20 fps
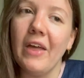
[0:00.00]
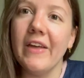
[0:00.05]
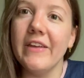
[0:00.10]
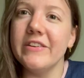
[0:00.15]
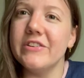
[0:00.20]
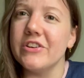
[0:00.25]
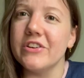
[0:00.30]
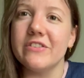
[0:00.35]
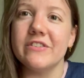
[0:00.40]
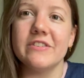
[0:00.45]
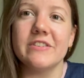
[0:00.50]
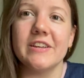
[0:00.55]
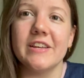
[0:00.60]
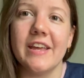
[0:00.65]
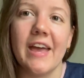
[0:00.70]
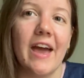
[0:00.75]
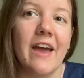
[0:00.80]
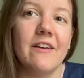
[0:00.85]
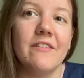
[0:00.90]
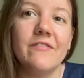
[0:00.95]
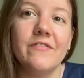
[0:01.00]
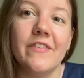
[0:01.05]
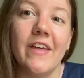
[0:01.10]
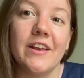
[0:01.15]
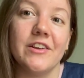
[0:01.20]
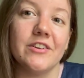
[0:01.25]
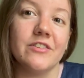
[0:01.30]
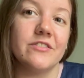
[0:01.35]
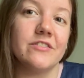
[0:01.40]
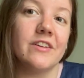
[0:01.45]
Just, yeah, they're
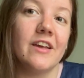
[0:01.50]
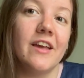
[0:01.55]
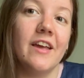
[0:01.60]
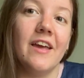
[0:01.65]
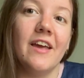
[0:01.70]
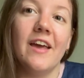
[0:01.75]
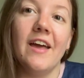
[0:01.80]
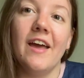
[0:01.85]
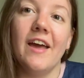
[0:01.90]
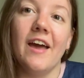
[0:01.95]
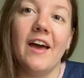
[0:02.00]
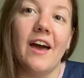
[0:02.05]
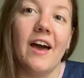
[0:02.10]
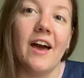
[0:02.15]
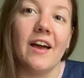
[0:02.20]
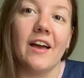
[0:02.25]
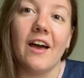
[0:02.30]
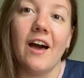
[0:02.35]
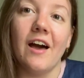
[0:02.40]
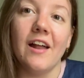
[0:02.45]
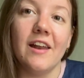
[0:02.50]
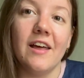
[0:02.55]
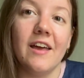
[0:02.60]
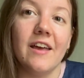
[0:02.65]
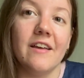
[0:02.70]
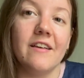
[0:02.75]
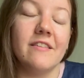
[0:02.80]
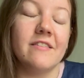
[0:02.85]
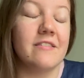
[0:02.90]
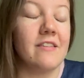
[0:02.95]
just, her
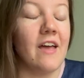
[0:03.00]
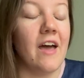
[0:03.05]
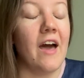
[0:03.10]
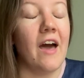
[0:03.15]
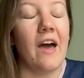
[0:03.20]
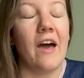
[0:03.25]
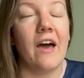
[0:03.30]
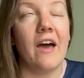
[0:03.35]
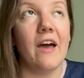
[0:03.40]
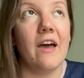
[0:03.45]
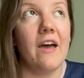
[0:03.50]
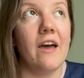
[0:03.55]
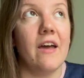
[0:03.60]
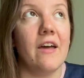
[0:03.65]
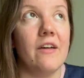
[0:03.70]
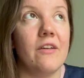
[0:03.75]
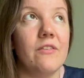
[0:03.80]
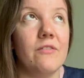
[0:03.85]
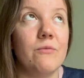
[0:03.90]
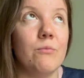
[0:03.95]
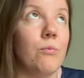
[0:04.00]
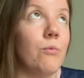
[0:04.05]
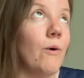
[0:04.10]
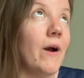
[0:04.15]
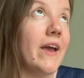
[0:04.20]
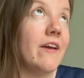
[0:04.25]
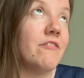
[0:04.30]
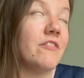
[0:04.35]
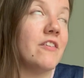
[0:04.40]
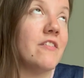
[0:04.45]
colours, her
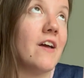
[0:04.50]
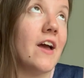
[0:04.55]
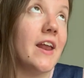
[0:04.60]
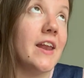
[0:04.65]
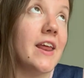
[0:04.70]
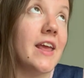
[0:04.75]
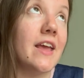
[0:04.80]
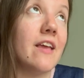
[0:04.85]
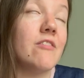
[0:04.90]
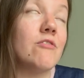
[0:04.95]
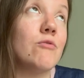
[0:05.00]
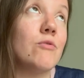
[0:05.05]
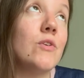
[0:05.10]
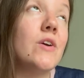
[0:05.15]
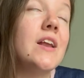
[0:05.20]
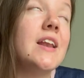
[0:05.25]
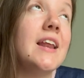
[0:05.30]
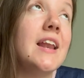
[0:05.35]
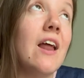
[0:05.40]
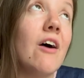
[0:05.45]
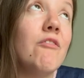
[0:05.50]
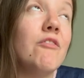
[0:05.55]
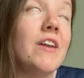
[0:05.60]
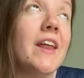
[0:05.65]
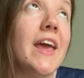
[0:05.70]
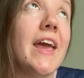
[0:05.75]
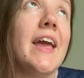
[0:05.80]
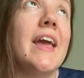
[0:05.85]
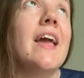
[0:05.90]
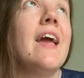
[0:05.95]
way of designing is really
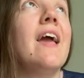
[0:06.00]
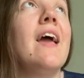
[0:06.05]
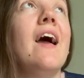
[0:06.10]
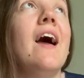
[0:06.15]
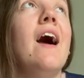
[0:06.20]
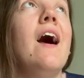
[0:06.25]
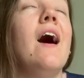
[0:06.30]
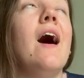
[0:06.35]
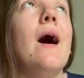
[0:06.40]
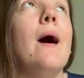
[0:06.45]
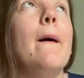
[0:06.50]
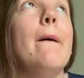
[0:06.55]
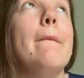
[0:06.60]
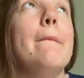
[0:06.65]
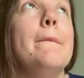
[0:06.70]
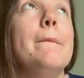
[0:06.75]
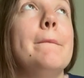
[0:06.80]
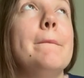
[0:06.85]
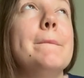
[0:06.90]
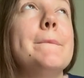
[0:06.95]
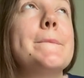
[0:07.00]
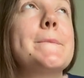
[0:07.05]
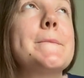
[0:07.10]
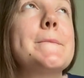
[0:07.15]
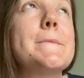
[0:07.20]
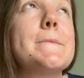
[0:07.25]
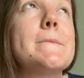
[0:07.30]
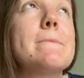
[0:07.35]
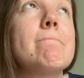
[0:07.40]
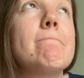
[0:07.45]
lovely,
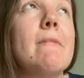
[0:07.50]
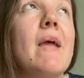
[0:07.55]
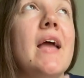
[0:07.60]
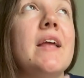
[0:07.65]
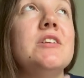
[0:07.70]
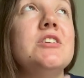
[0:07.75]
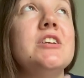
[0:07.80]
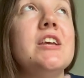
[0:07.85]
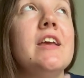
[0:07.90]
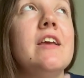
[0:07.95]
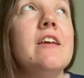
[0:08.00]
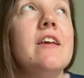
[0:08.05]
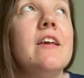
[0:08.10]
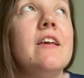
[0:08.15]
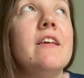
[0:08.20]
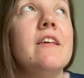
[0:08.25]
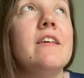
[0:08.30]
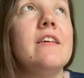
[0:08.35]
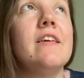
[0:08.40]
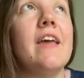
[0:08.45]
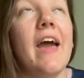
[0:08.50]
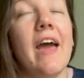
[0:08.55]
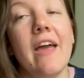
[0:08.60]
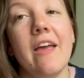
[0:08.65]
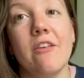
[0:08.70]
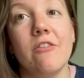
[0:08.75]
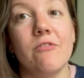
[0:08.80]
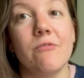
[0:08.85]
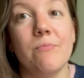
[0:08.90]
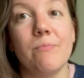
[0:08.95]
and she, yeah,
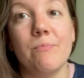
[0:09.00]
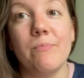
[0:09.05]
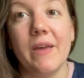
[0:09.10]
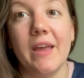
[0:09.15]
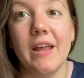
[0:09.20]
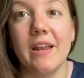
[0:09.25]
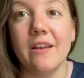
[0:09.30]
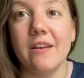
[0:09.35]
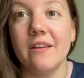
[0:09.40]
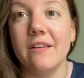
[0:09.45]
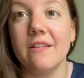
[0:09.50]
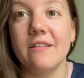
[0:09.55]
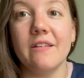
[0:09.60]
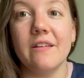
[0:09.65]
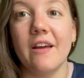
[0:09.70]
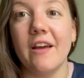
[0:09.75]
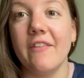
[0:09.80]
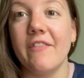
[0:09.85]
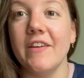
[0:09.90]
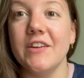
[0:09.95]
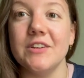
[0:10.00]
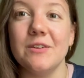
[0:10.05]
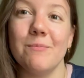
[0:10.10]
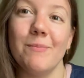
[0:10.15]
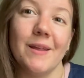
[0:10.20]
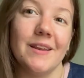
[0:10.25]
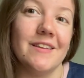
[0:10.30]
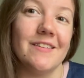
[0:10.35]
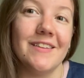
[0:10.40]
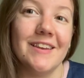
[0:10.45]
has been, I think she's
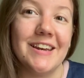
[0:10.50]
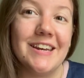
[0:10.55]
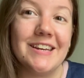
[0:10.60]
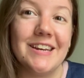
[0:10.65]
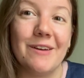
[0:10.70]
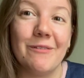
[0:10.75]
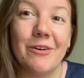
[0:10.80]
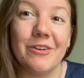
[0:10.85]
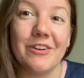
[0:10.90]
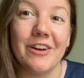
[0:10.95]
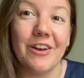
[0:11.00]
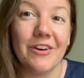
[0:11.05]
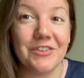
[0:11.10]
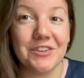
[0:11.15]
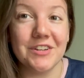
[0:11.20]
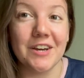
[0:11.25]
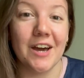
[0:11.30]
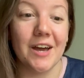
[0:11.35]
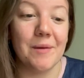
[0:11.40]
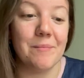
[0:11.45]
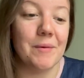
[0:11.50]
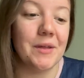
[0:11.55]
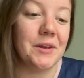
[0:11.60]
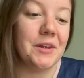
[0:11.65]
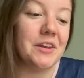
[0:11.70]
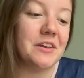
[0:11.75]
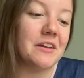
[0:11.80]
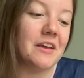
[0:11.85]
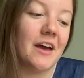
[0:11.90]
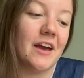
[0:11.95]
been in the knitting world a long time,
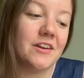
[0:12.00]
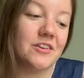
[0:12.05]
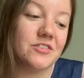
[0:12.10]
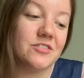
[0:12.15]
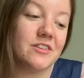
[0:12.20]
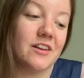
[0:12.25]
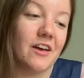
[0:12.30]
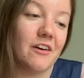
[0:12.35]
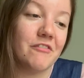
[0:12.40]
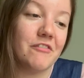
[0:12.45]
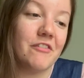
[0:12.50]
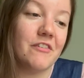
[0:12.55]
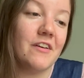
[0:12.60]
and I just love